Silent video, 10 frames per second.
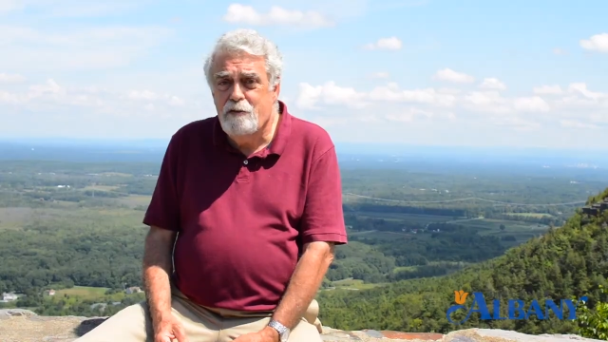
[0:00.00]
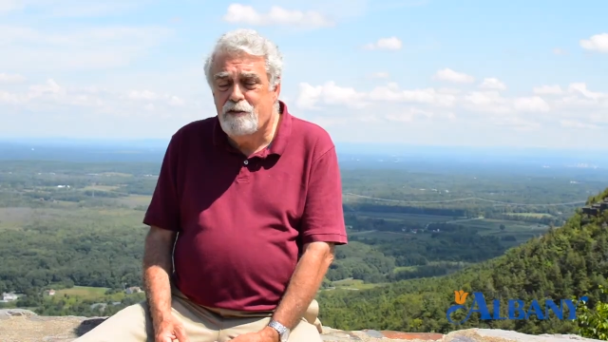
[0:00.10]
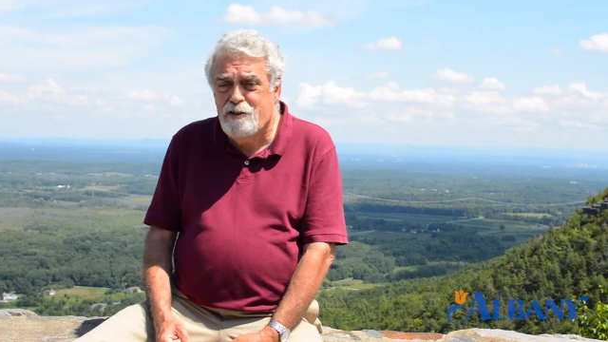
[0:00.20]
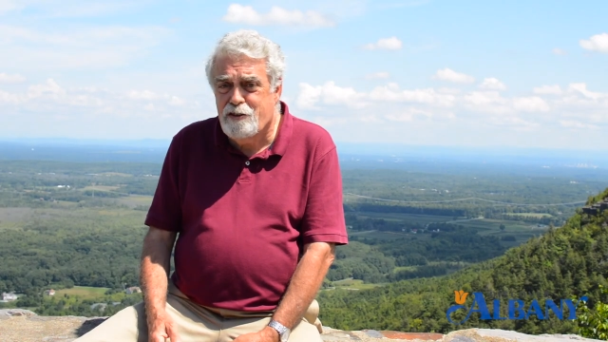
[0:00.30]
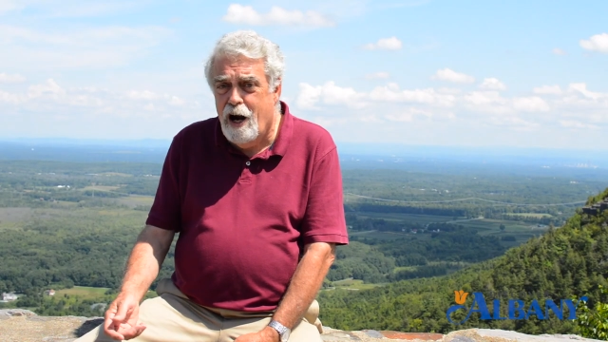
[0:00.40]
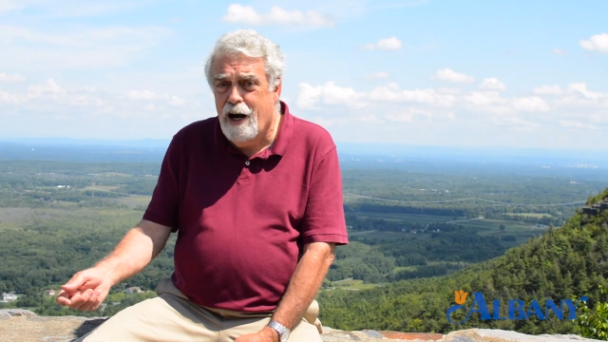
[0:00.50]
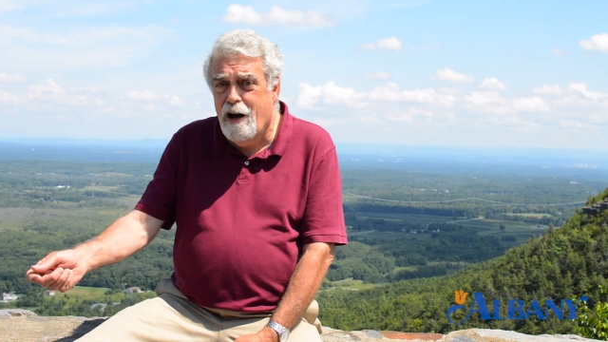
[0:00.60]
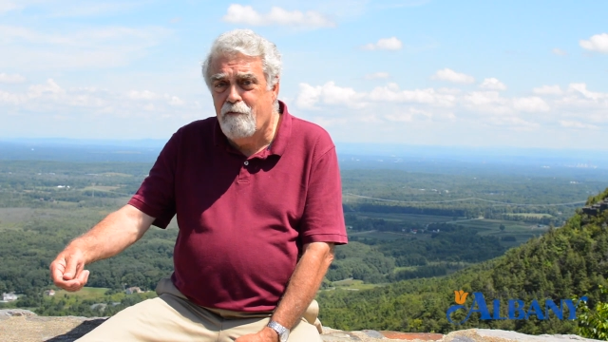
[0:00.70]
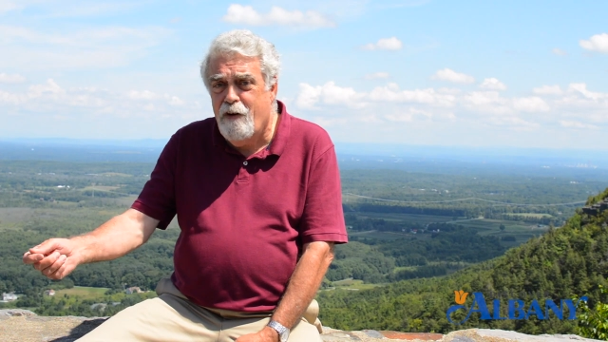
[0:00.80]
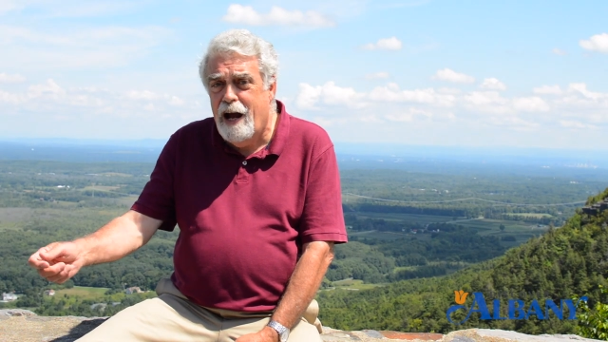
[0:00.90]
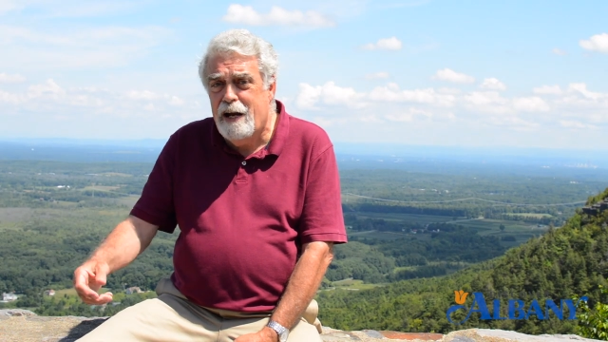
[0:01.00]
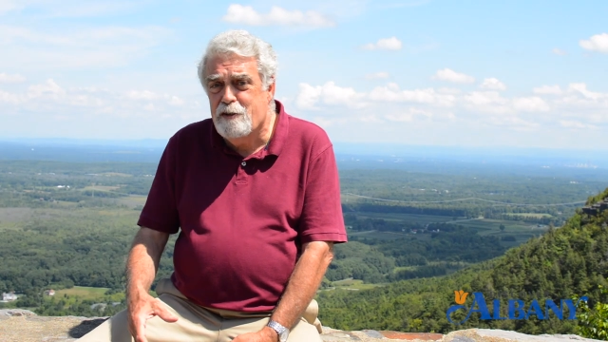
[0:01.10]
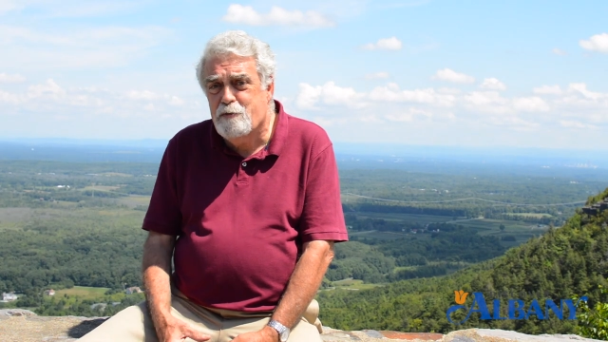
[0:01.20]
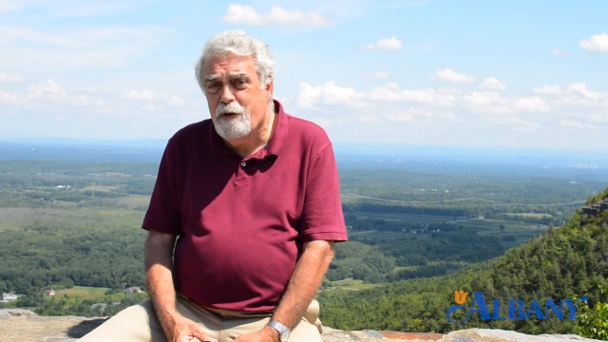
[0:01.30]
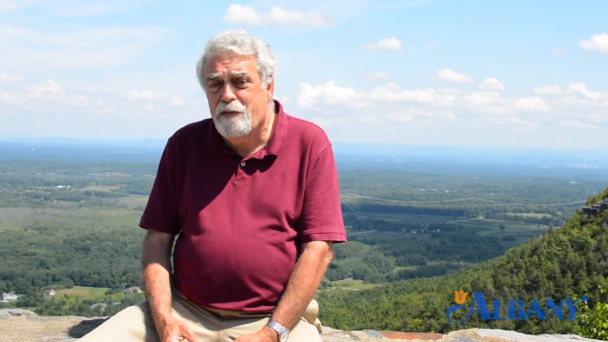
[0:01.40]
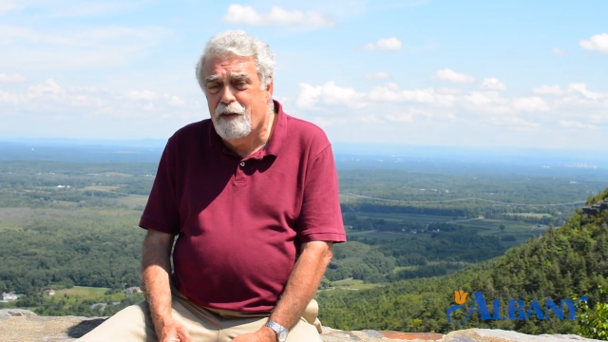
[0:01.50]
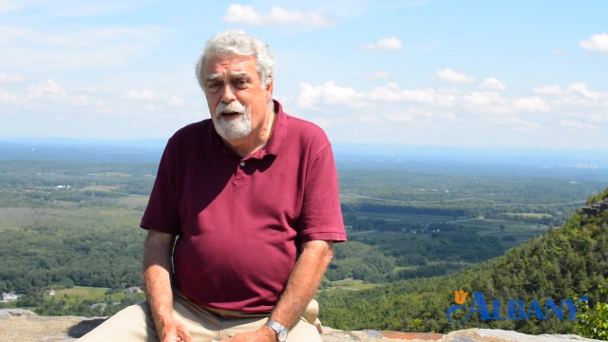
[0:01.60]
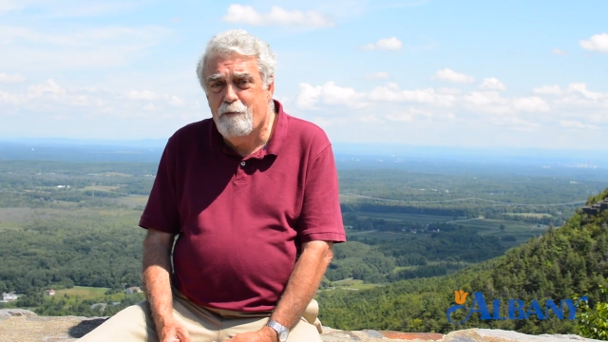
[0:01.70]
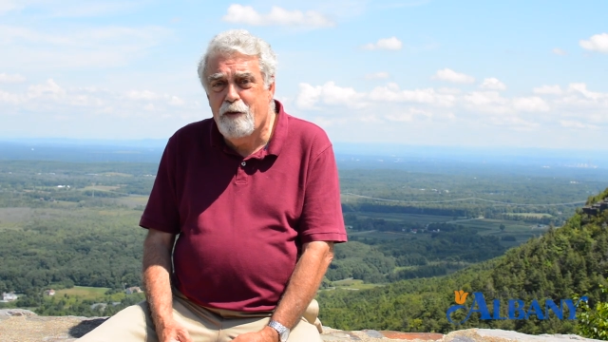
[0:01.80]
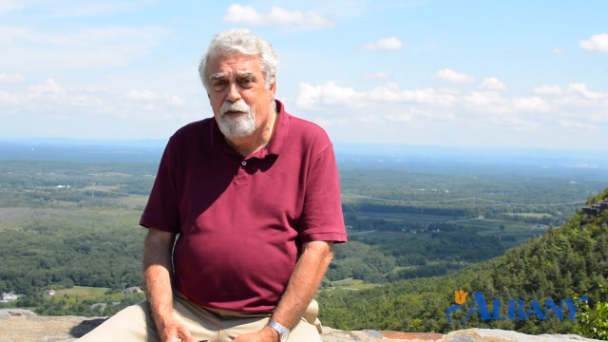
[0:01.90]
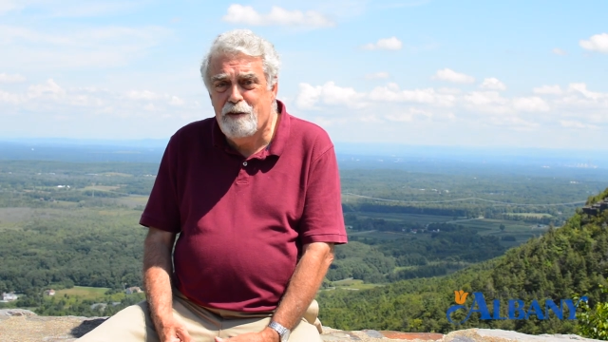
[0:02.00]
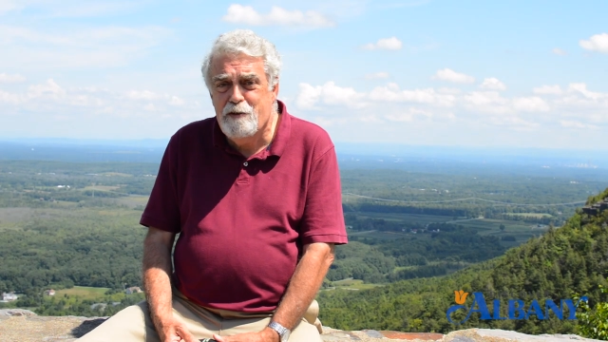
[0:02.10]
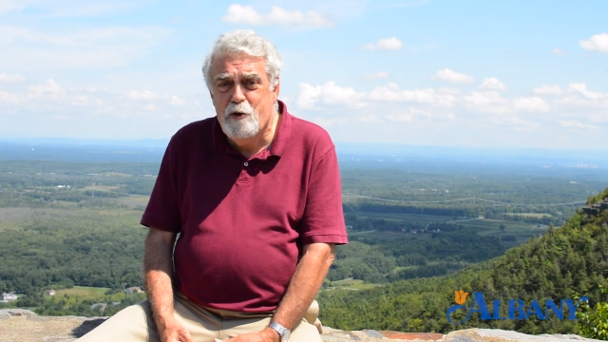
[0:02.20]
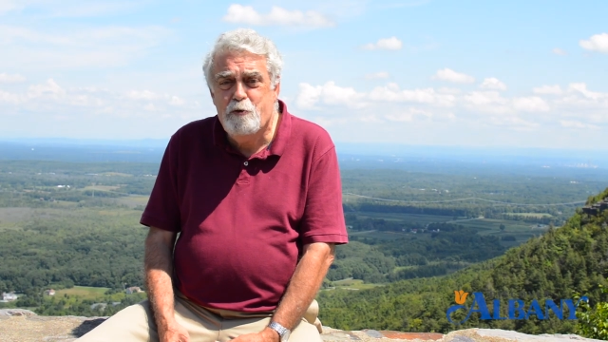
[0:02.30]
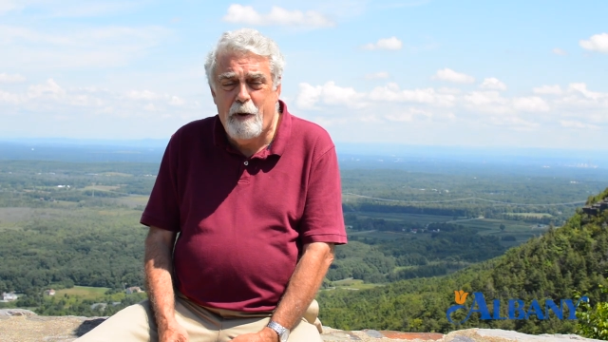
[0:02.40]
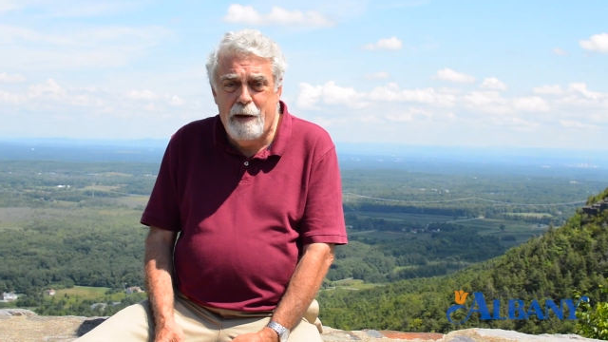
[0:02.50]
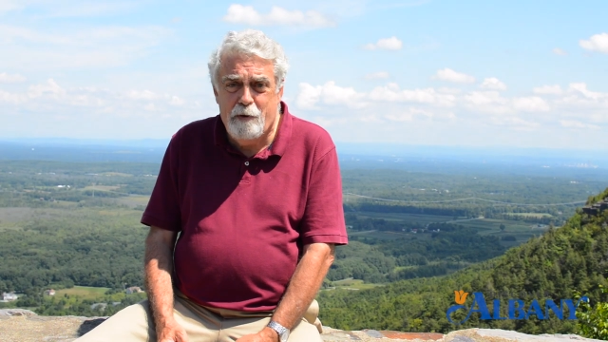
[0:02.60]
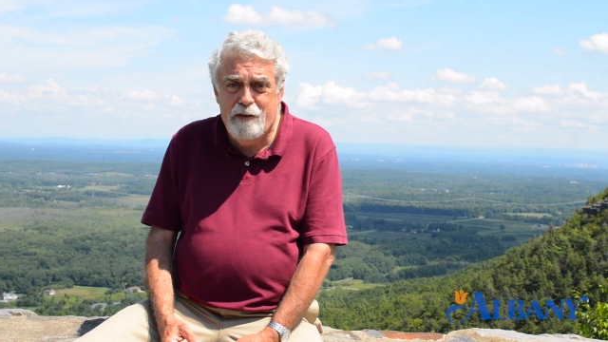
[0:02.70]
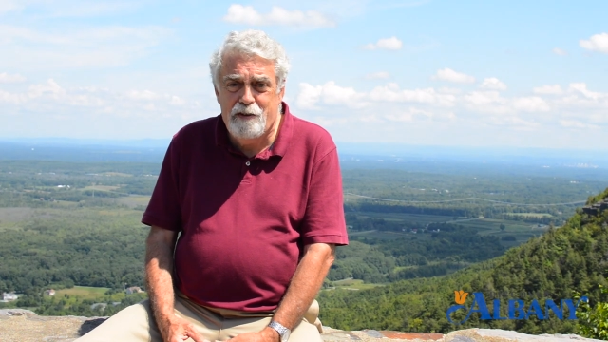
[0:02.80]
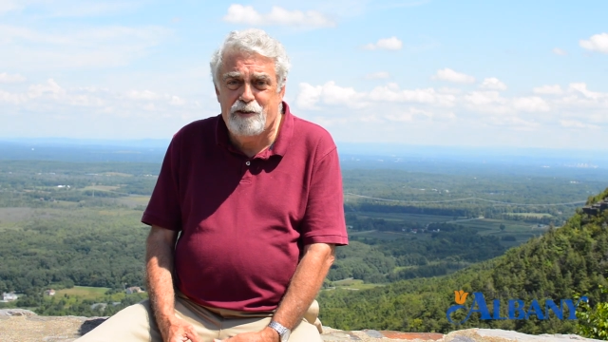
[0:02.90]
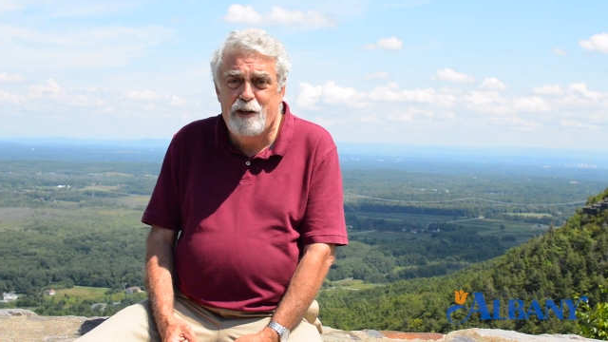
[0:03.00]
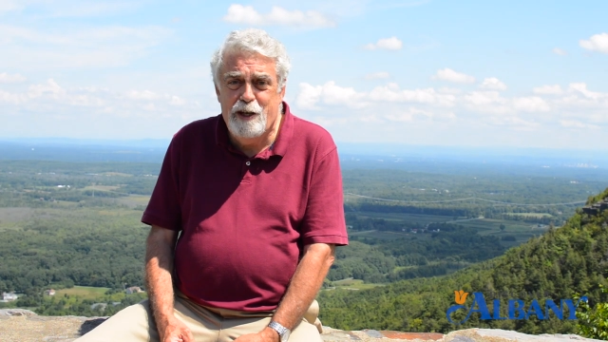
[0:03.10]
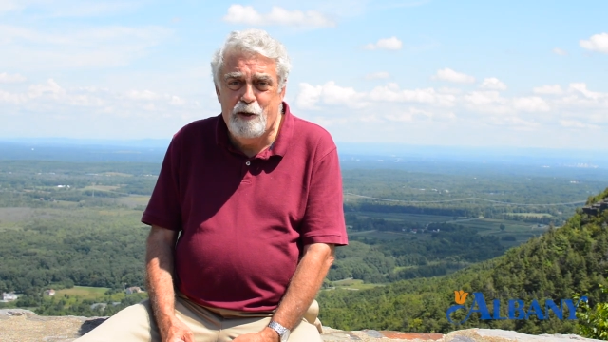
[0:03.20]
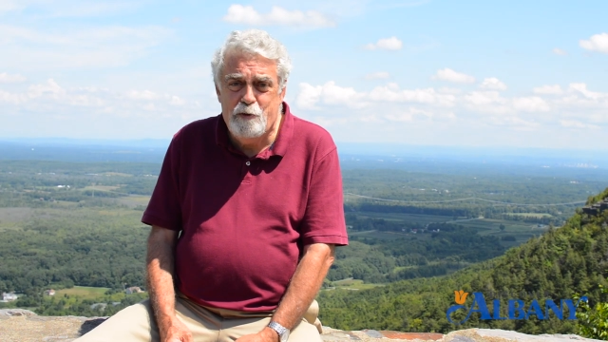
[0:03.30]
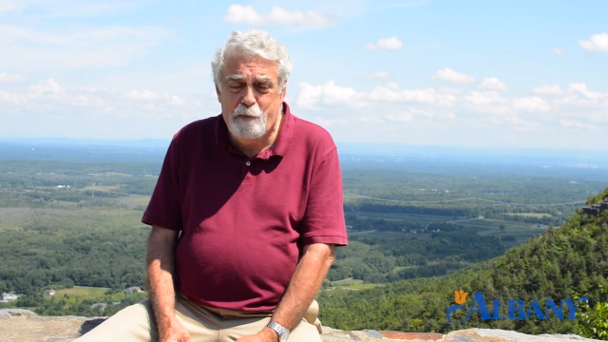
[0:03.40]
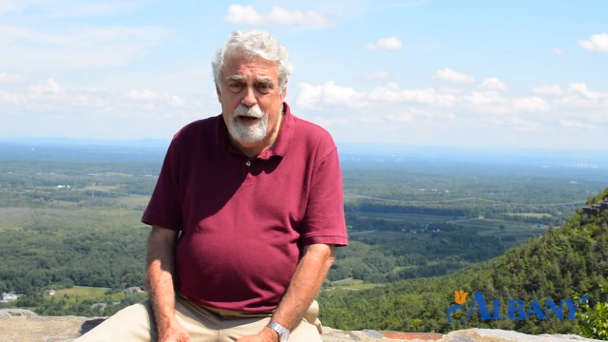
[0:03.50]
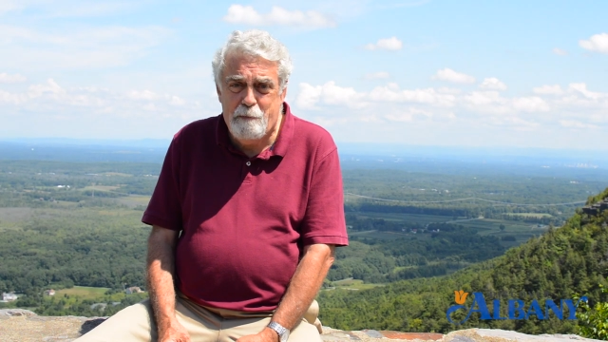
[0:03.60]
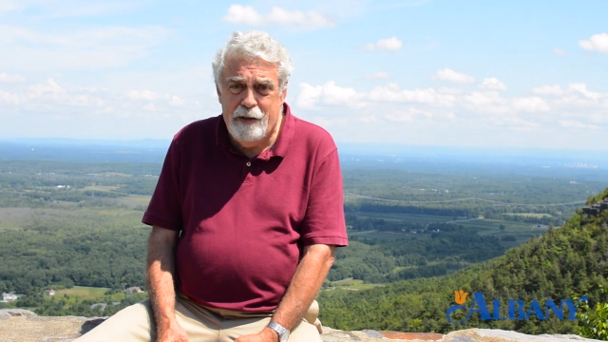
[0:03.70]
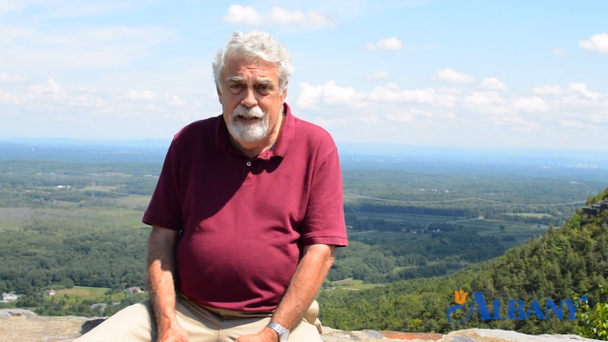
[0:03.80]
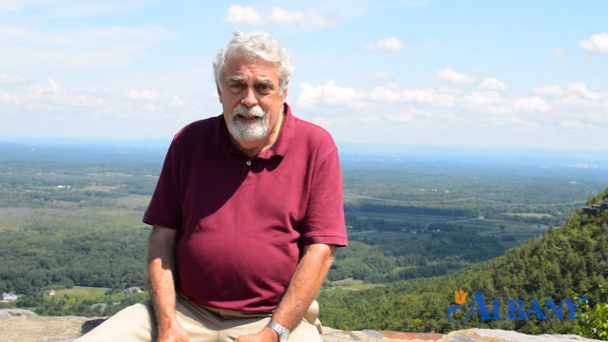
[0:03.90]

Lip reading: used to start our fires with the newspaper, the Sunday newspaper,